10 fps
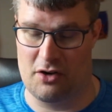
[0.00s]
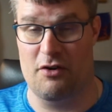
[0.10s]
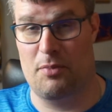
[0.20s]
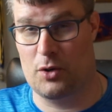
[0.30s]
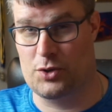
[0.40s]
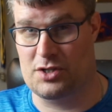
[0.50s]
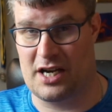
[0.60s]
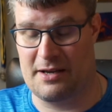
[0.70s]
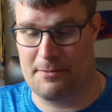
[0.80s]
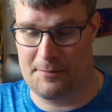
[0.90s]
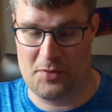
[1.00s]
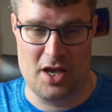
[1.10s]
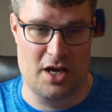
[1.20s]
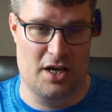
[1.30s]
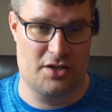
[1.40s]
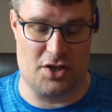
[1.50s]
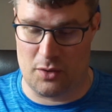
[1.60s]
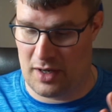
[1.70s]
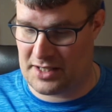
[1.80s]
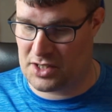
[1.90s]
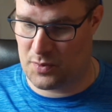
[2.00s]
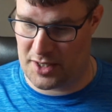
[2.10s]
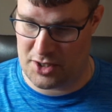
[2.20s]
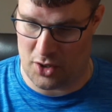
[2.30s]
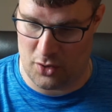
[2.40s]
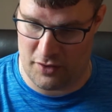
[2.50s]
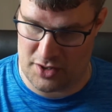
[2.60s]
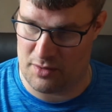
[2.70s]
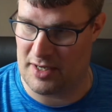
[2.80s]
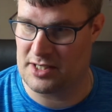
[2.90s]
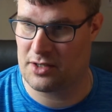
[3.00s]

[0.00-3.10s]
of a prototype. So let's switch over to my